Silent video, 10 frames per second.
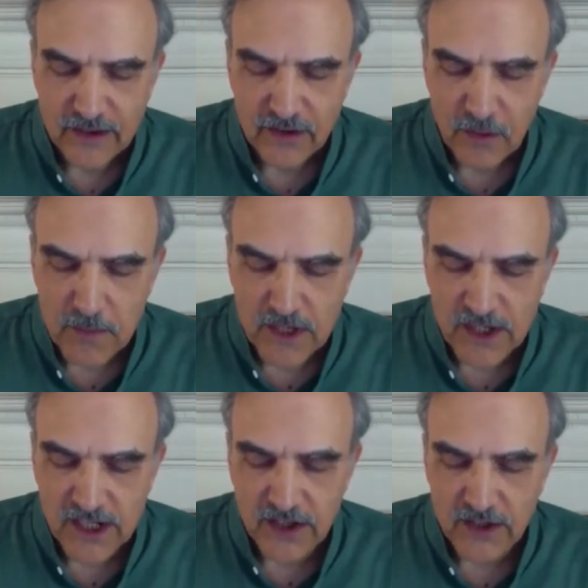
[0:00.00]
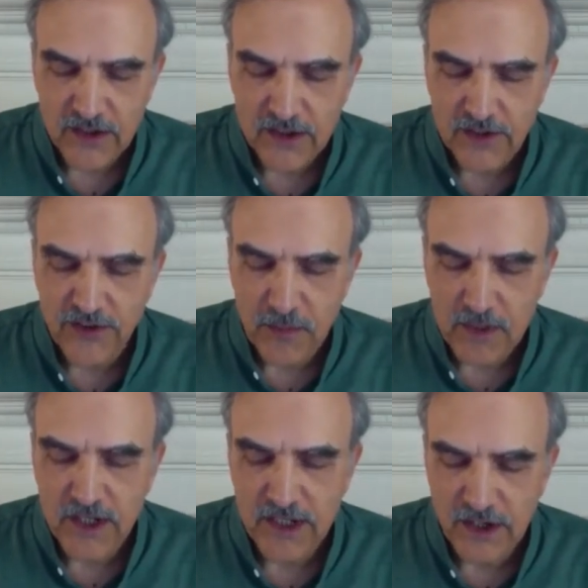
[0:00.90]
the mediator, is the
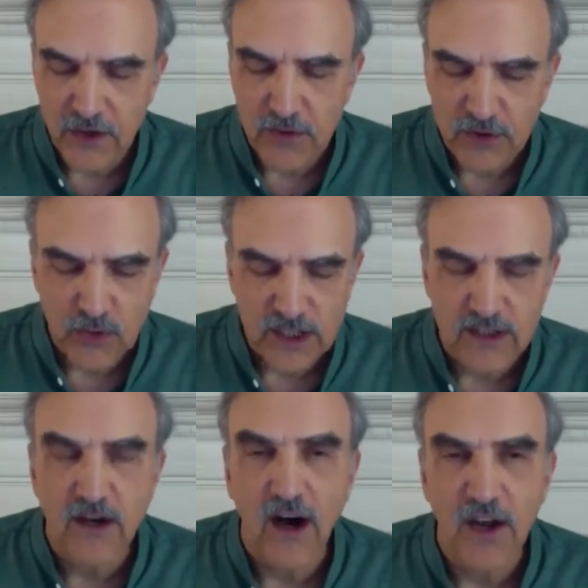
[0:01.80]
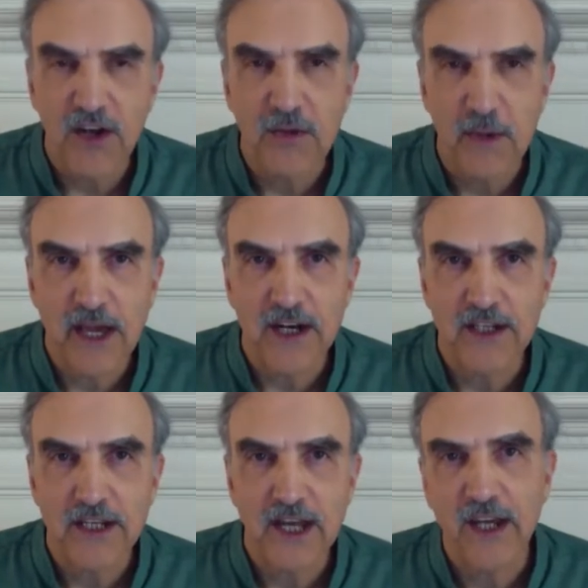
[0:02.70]
mediator between God and
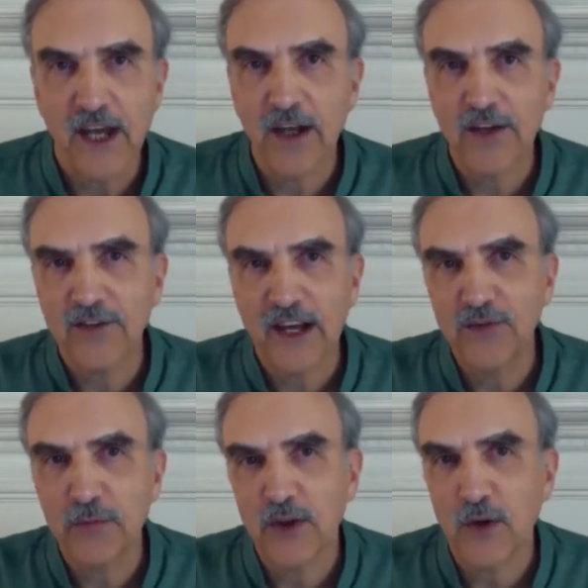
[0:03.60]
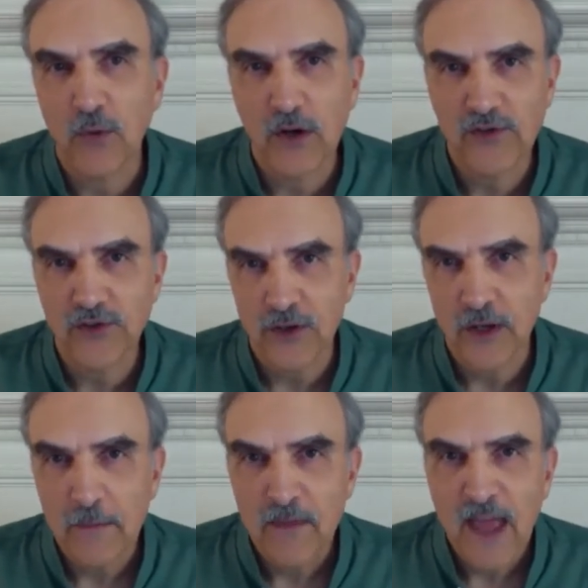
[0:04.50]
humanity. And Alex asked me the question,
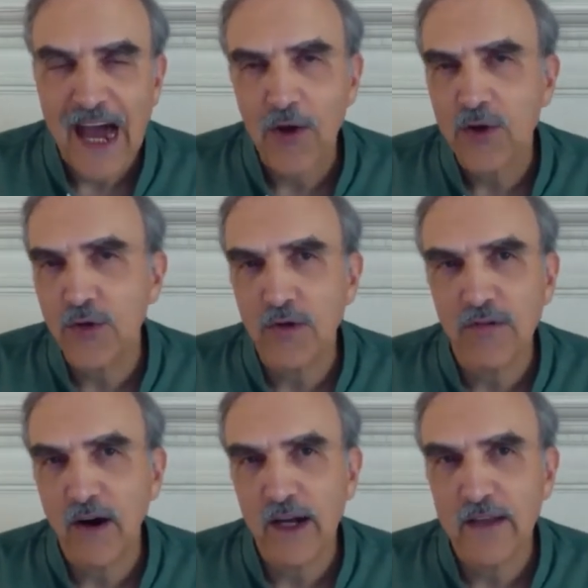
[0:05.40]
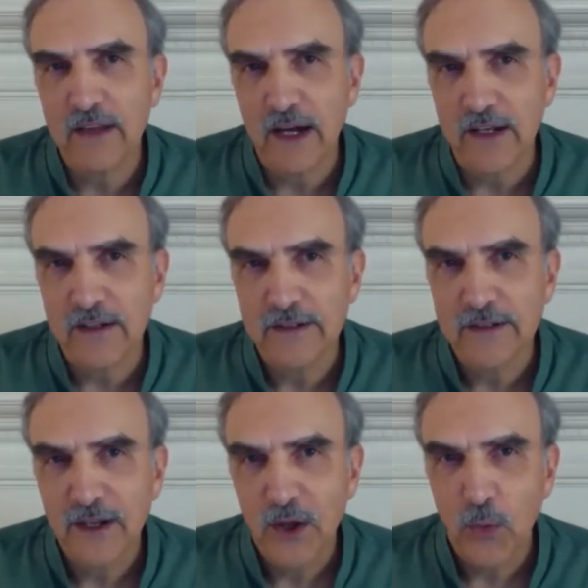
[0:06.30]
how do you define that?
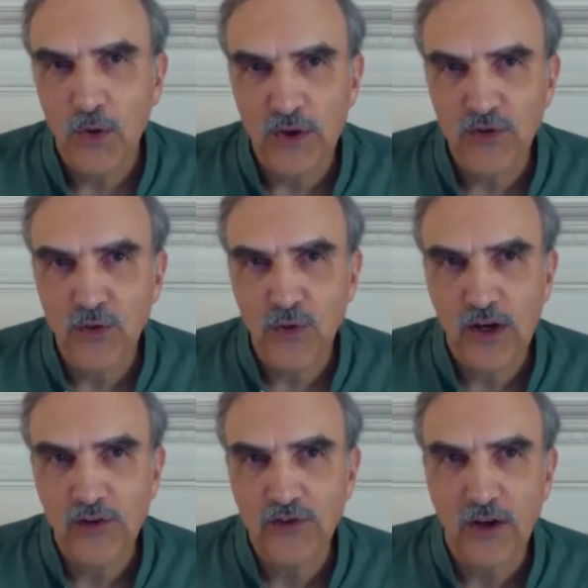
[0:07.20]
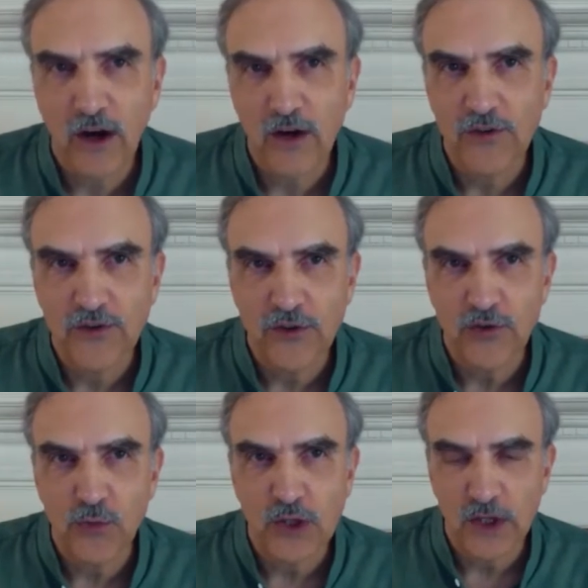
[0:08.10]
What is Christ
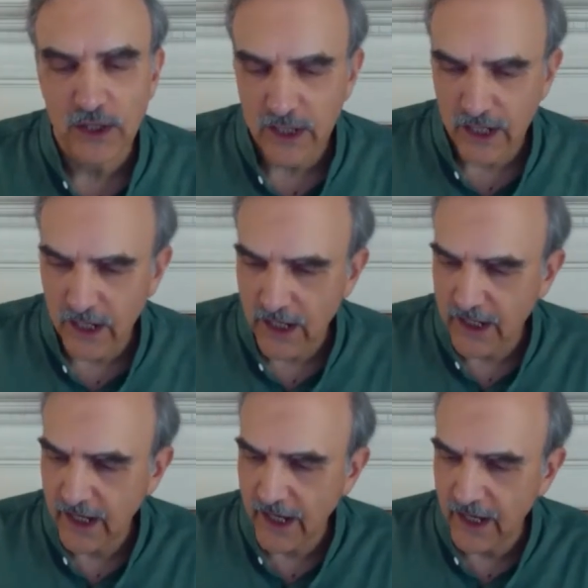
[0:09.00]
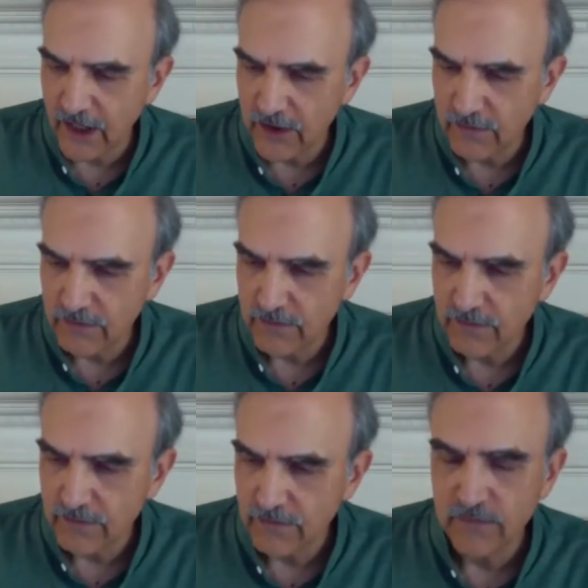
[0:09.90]
consciousness really? And I
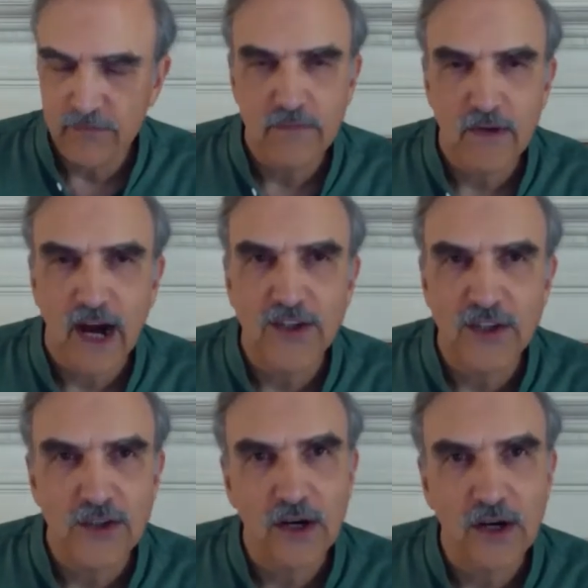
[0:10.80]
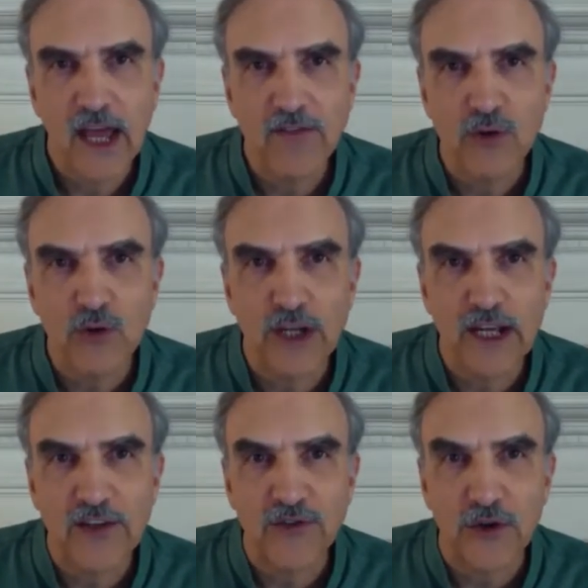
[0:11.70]
did not have a good
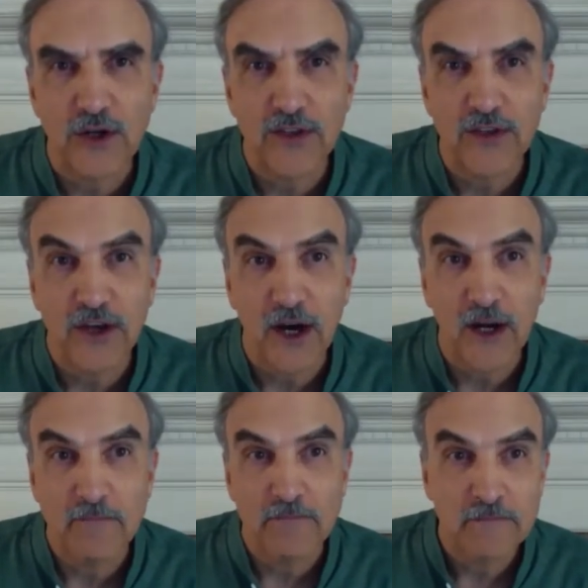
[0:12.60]
answer at the time.